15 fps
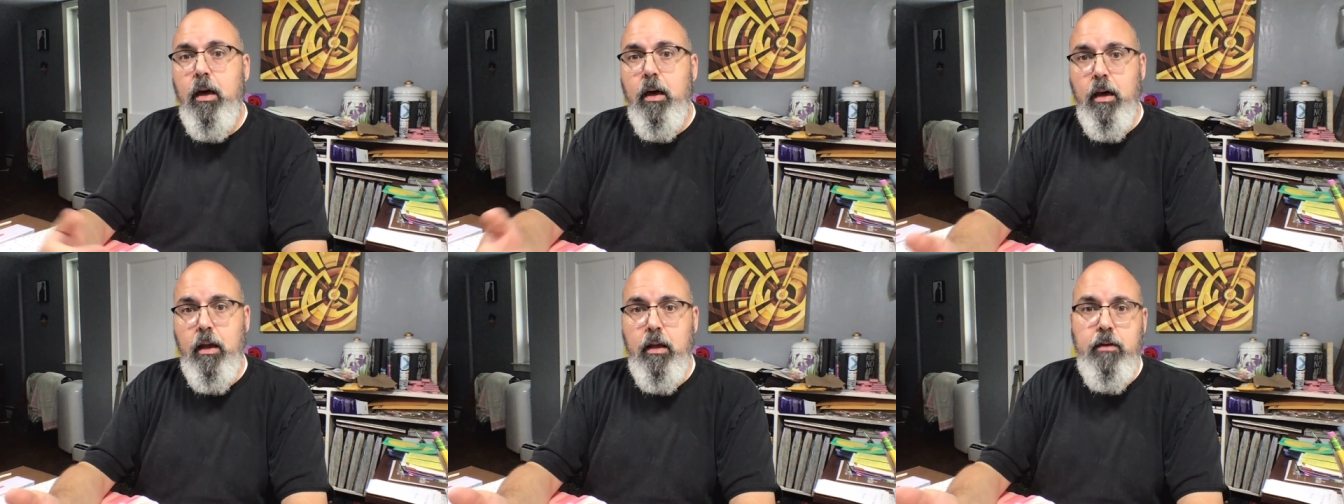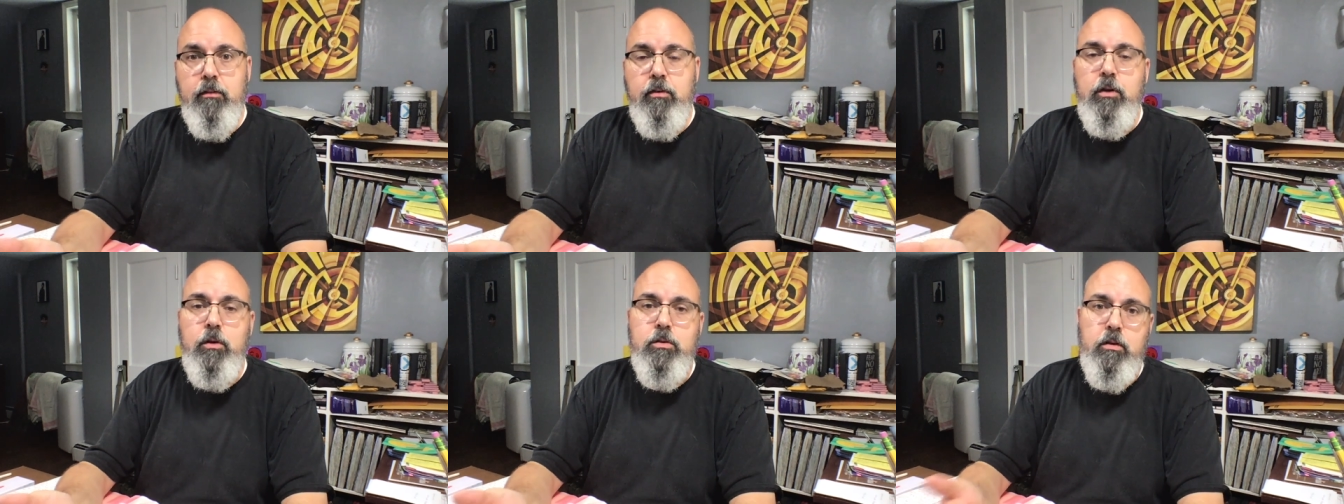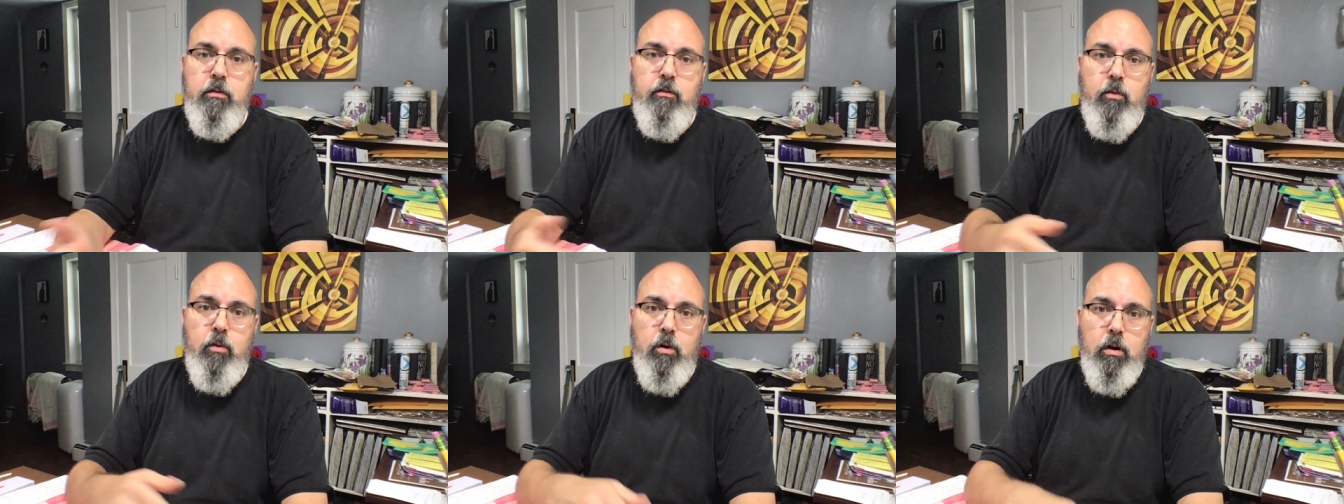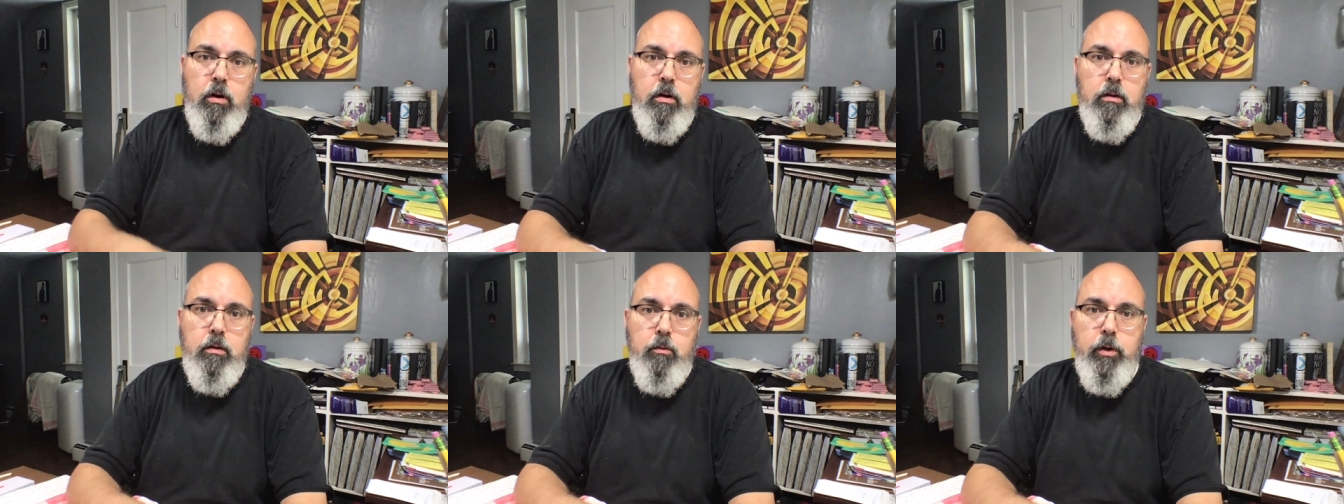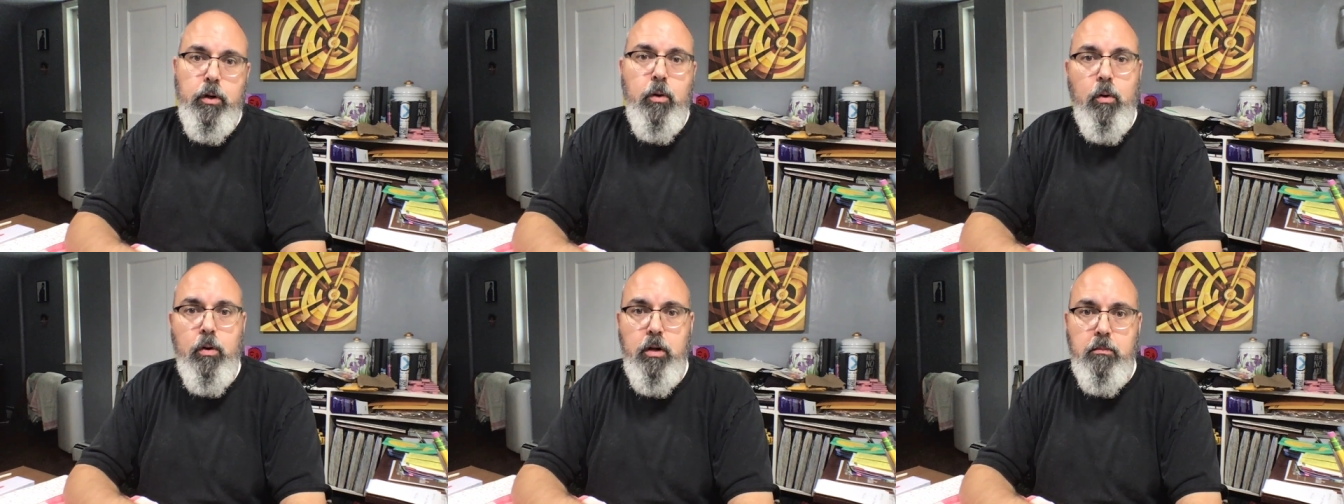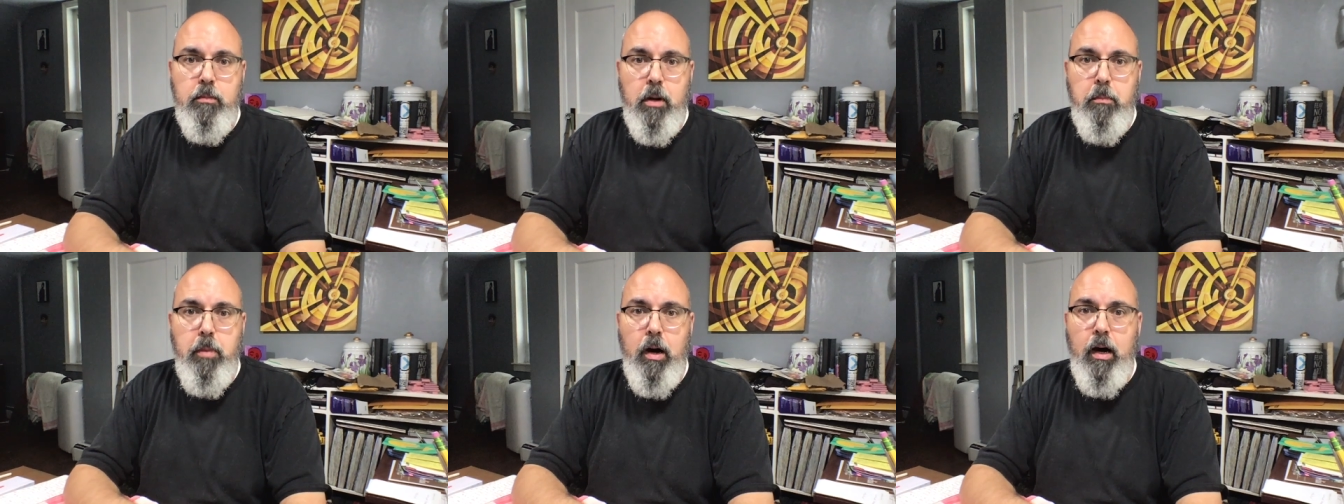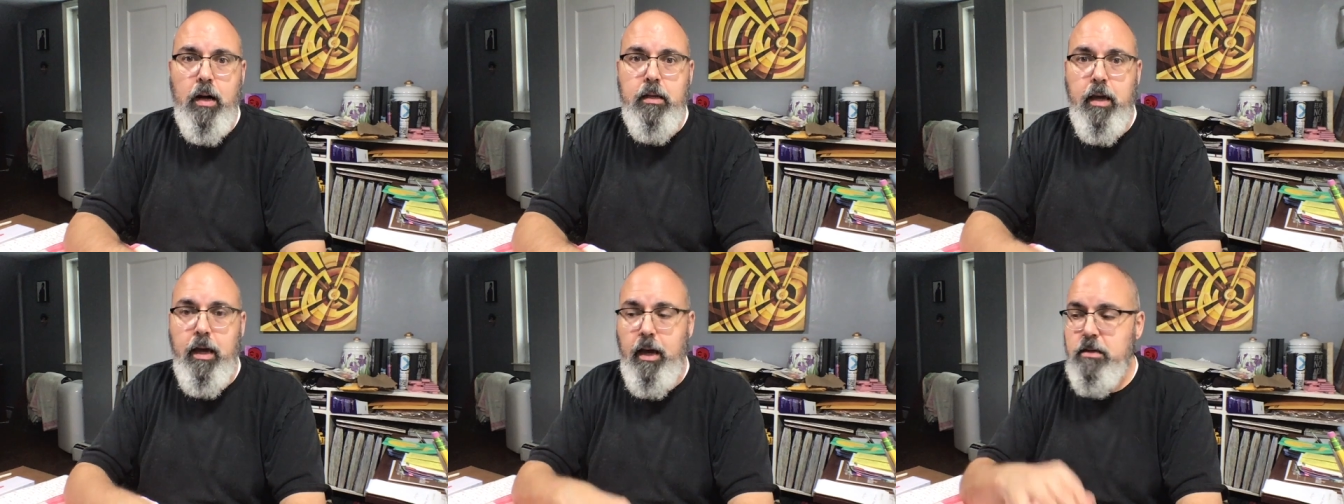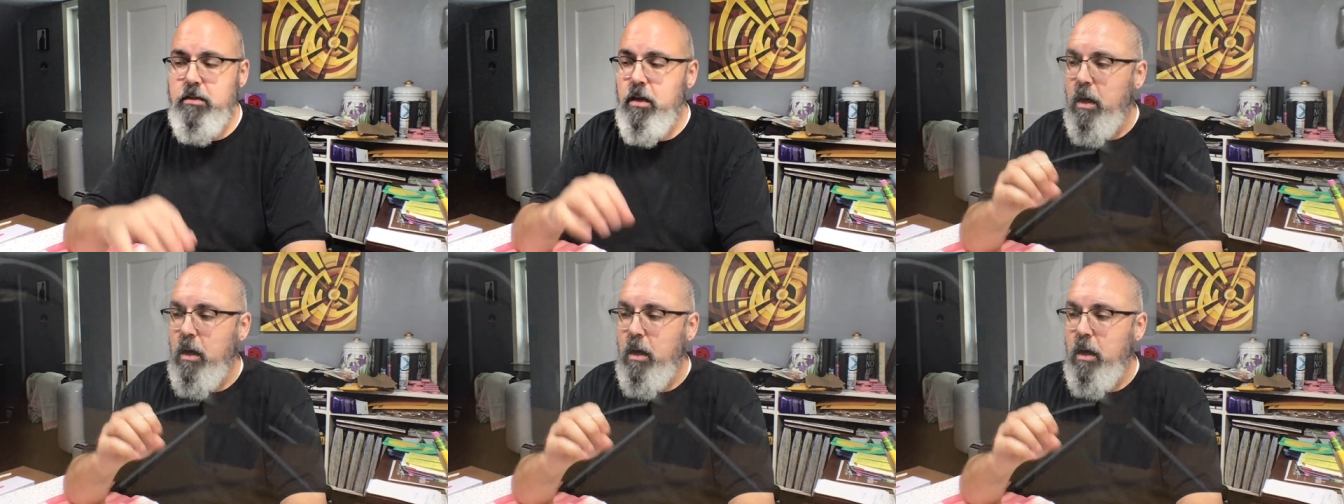And I even use it for recording my podcast.